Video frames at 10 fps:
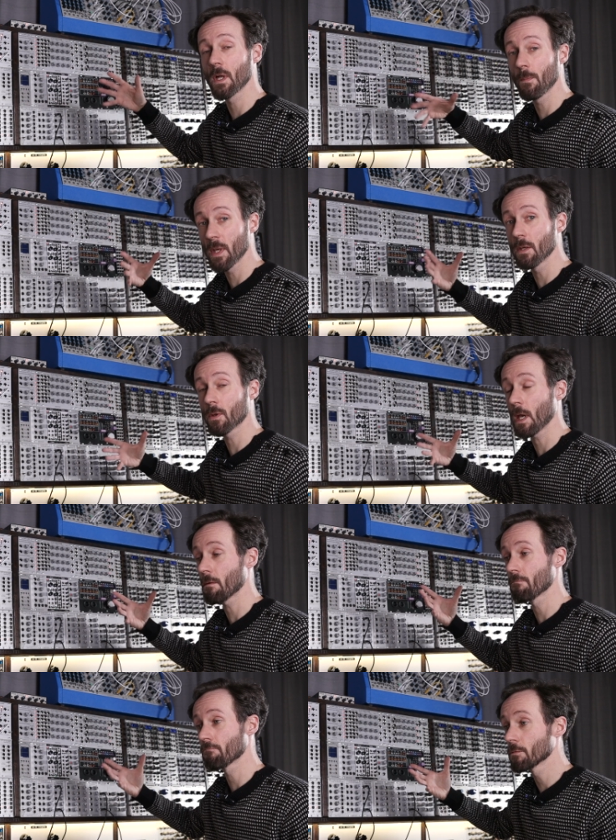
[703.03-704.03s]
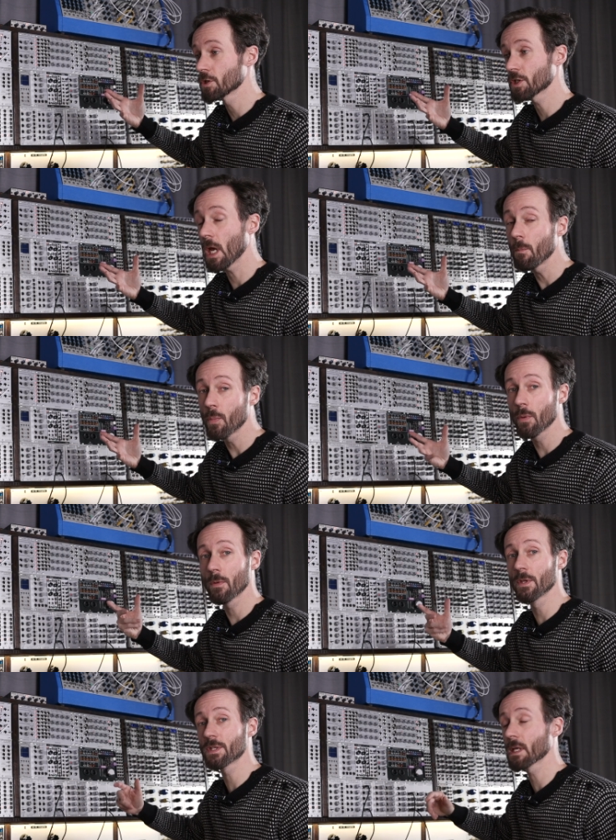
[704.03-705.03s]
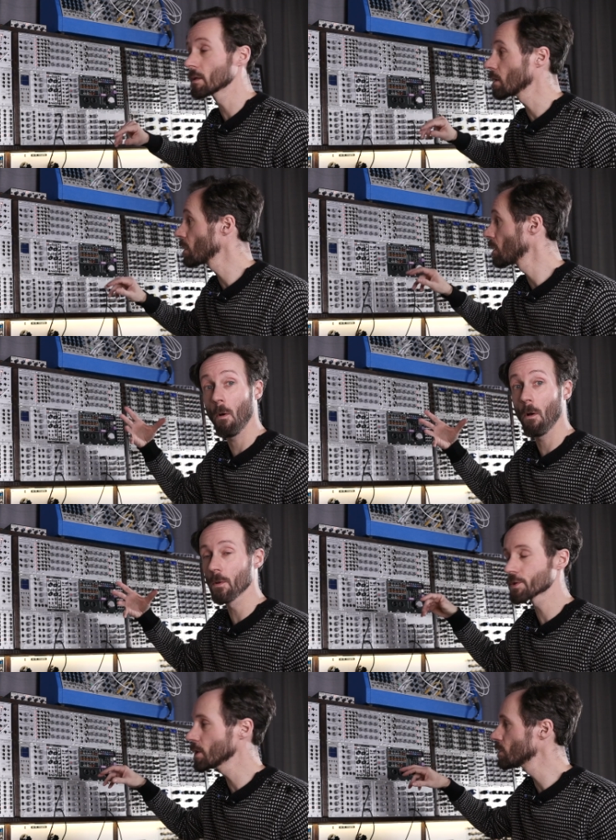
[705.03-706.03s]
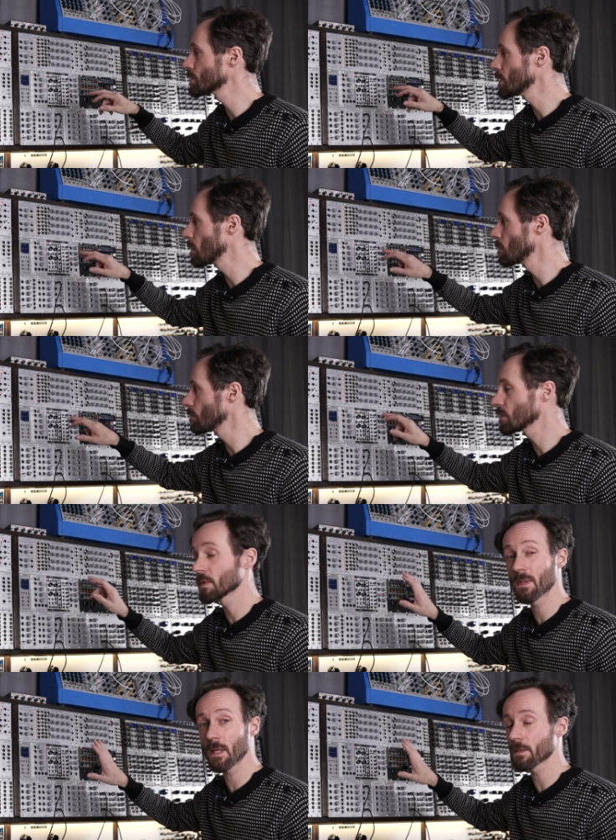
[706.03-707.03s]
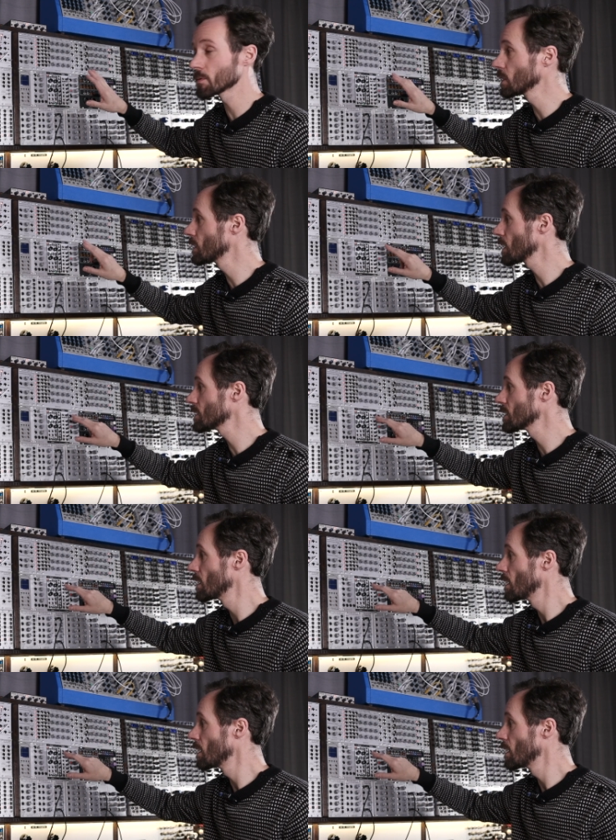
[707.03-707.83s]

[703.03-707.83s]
clipping you can shape the signal also, so that's really nice.